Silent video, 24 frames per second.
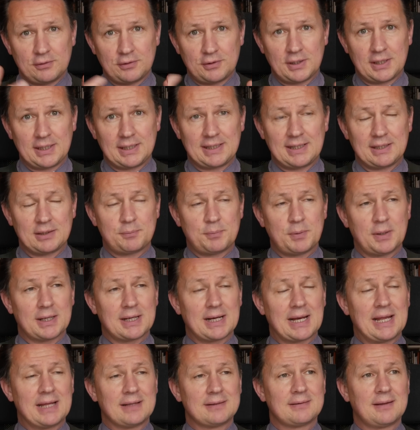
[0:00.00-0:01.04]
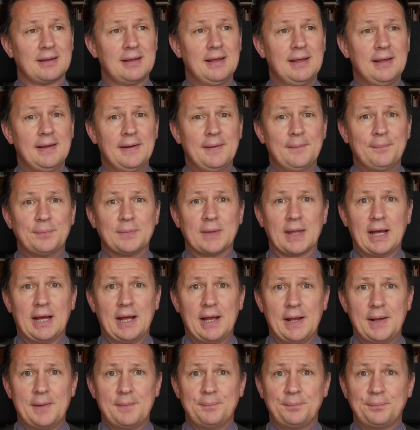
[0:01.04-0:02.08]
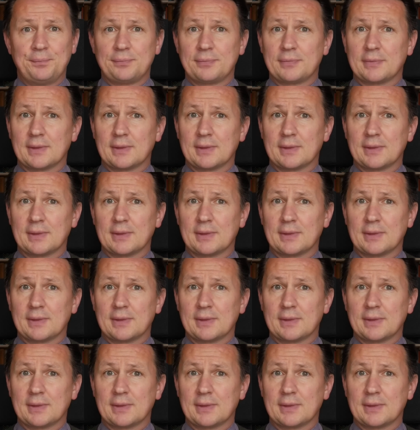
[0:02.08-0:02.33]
30 kids per class. No,